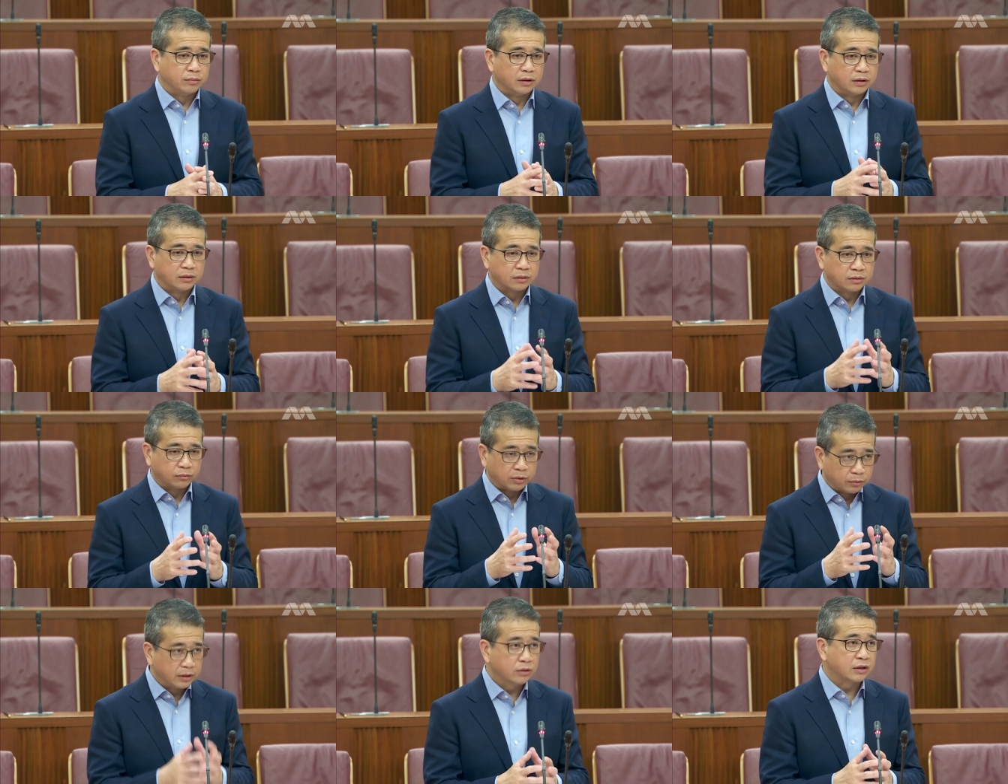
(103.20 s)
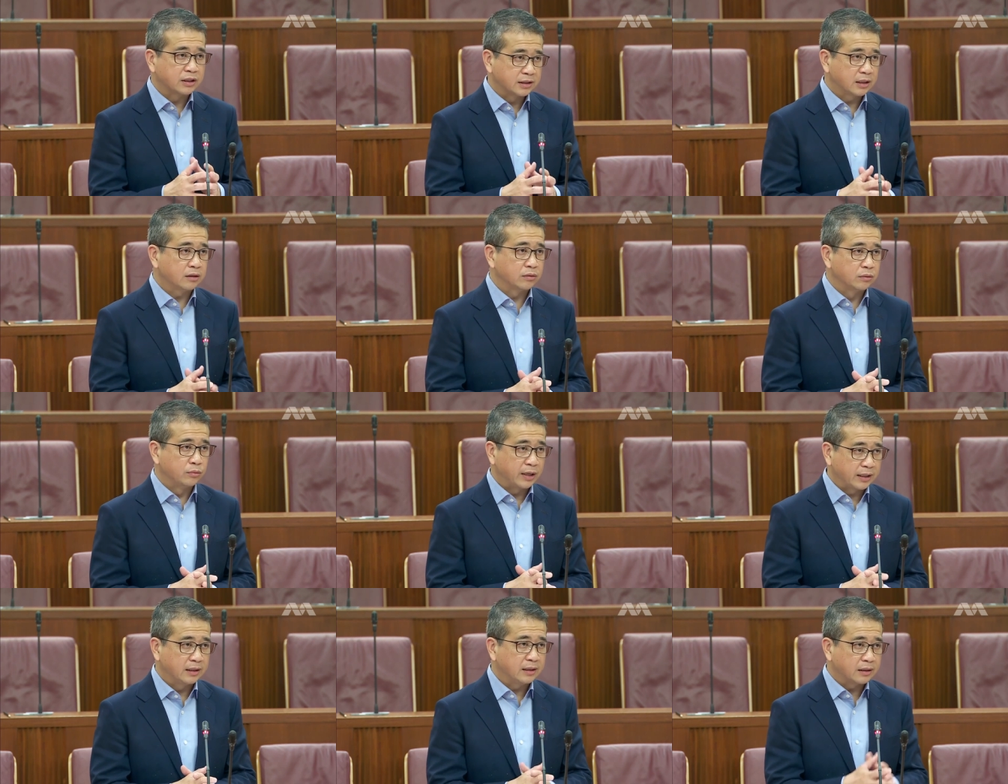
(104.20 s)
We'll, we will consult
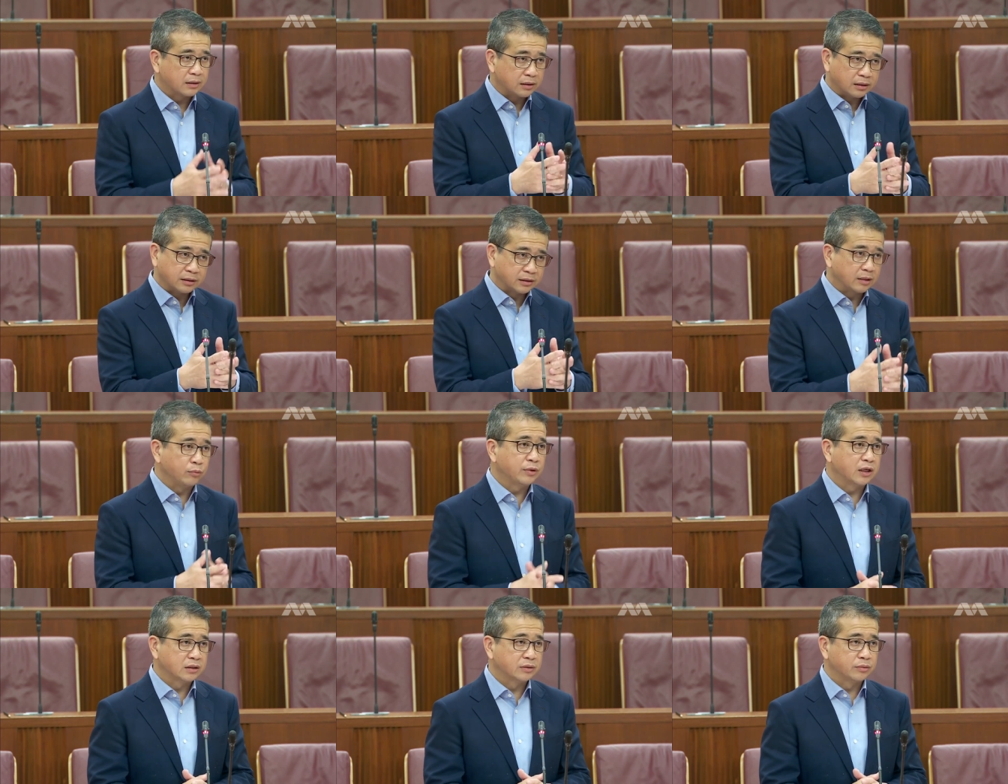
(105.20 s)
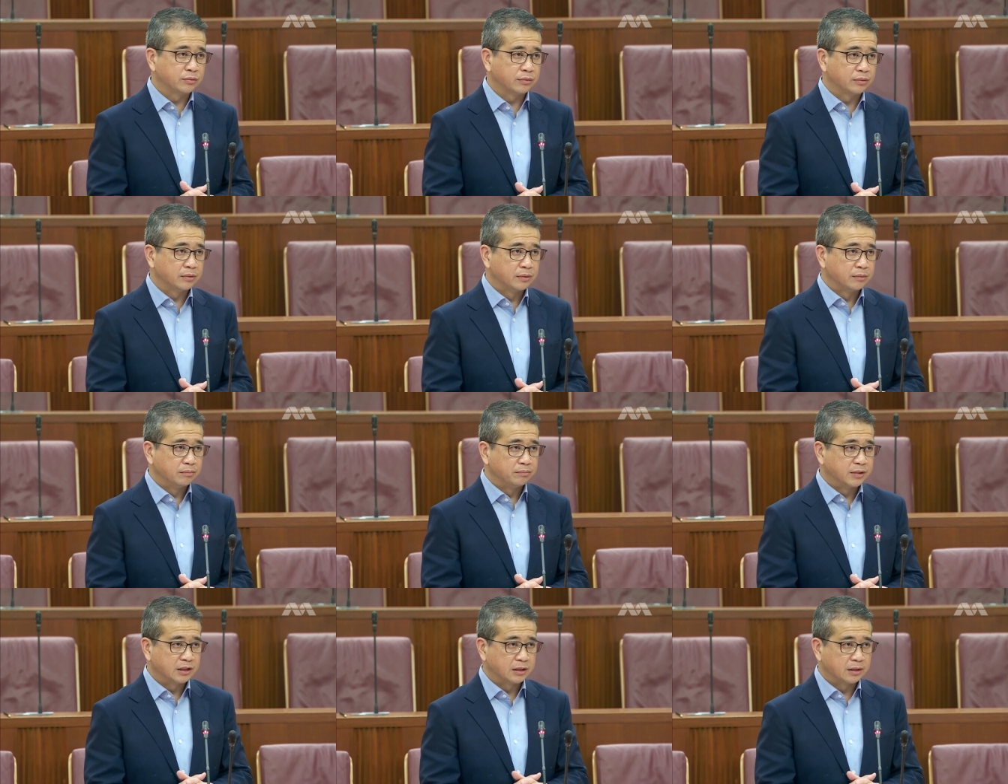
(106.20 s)
widely, and in the same way as uh,
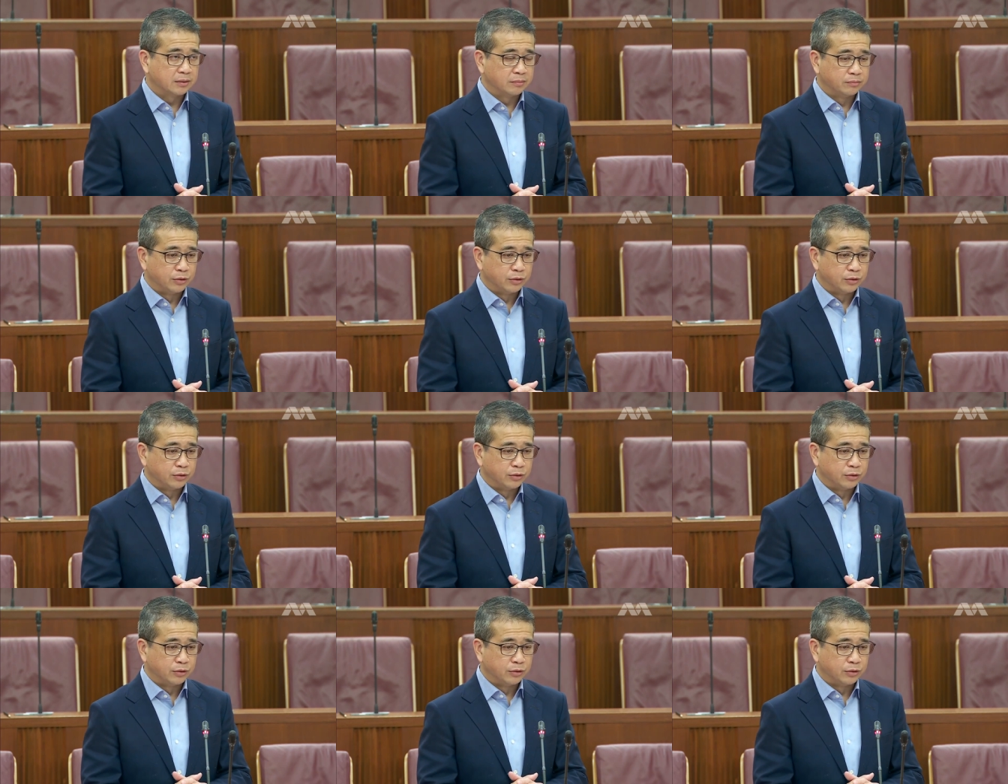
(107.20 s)
Mr.